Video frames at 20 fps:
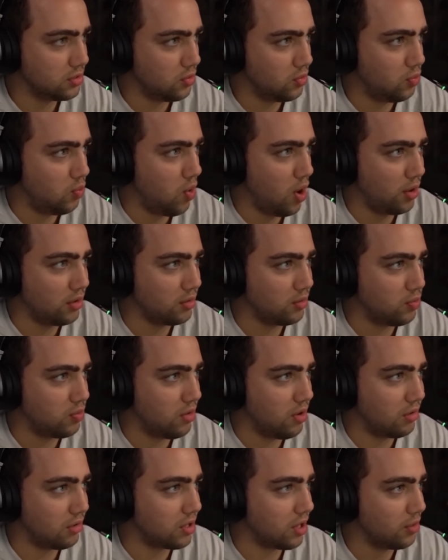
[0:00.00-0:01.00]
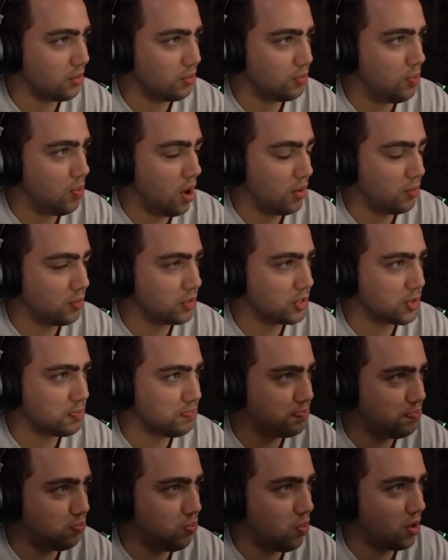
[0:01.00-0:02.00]
What? Okay. What was?
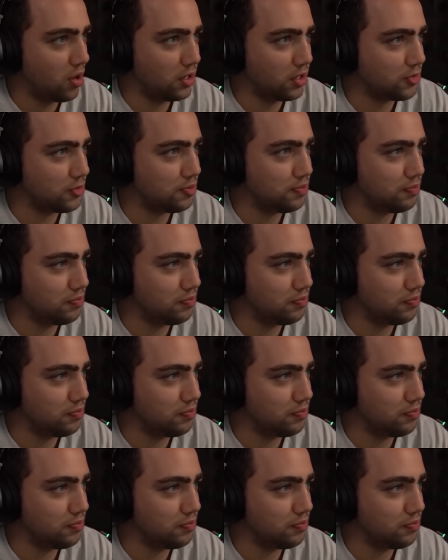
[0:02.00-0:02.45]
What is?